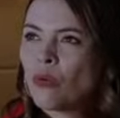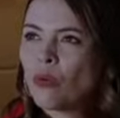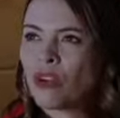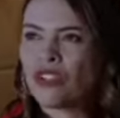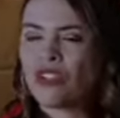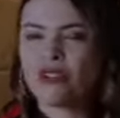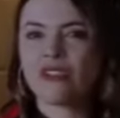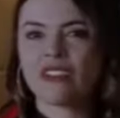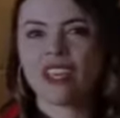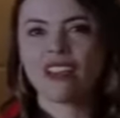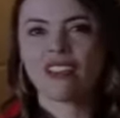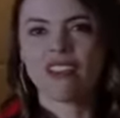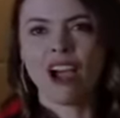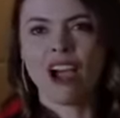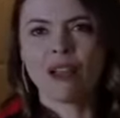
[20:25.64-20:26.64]
What, you
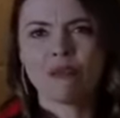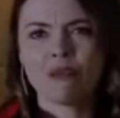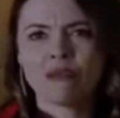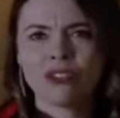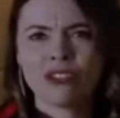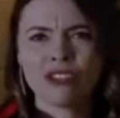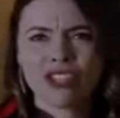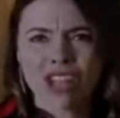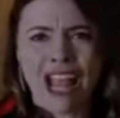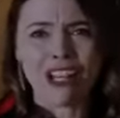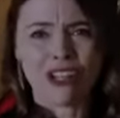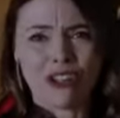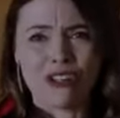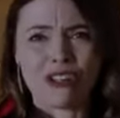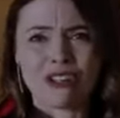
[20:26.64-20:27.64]
think that I'm
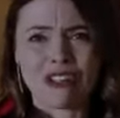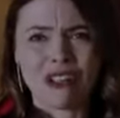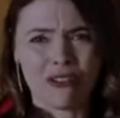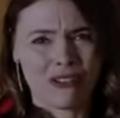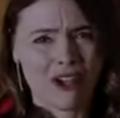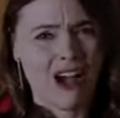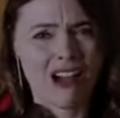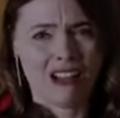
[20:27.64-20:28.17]
jealous of